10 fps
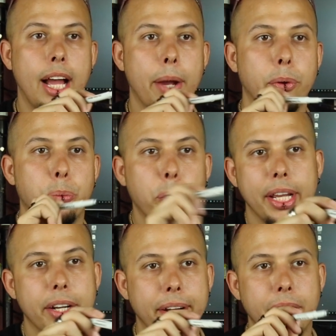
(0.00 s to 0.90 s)
I would
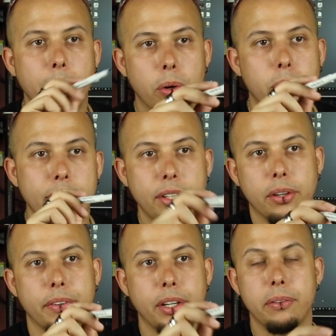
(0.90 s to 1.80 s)
reiterate over and
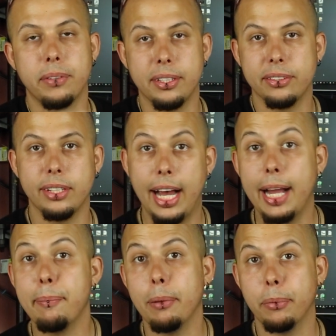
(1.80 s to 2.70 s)
over and over until
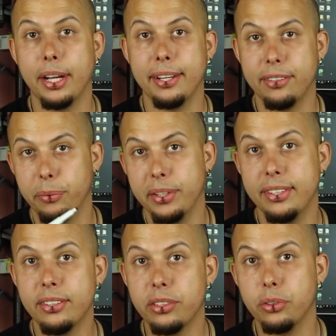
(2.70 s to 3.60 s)
I memorized the
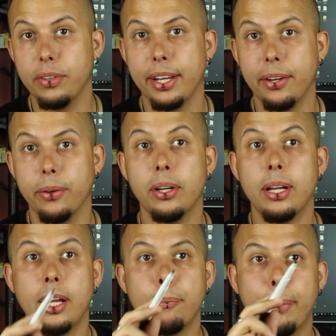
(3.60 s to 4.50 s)
resistor's value
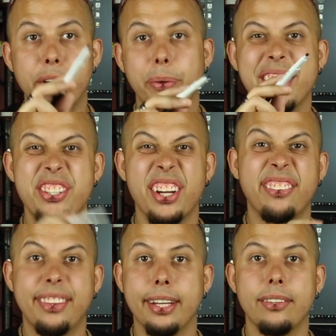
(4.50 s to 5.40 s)
by doing
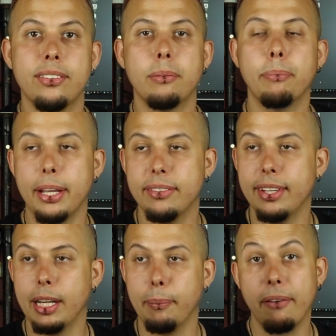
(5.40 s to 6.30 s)
just this, by
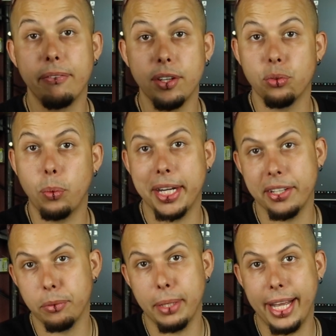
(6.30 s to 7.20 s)
setting my first
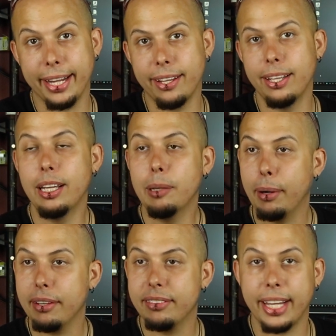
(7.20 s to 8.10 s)
wire as black,
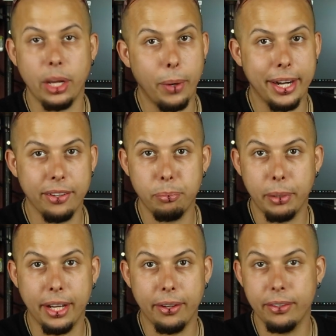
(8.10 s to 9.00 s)
my second wire as
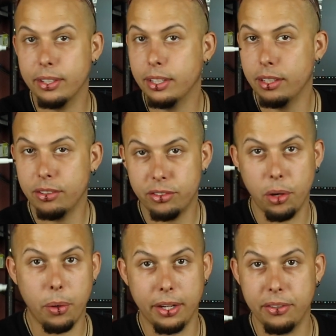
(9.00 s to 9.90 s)
brown,
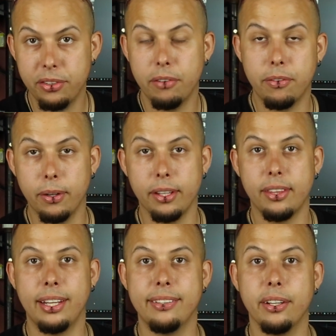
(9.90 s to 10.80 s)
so on and so
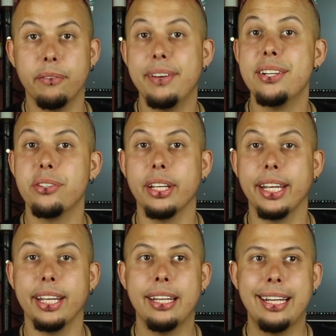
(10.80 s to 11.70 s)
forth, until
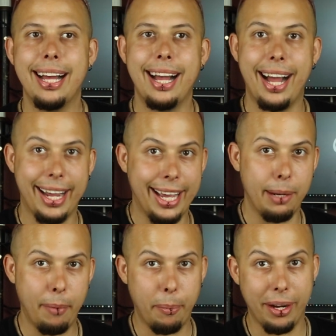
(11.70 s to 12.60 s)
eventually I
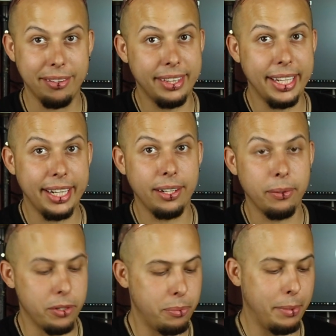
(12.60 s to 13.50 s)
had it memorized
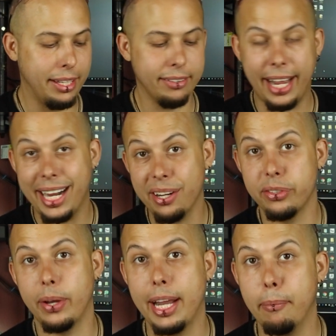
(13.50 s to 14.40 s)
there, which means I
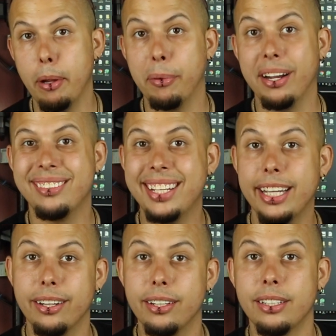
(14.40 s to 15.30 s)
also had it memorized
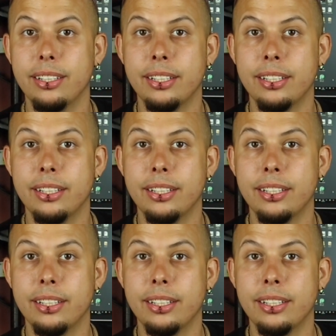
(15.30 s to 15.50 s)
here.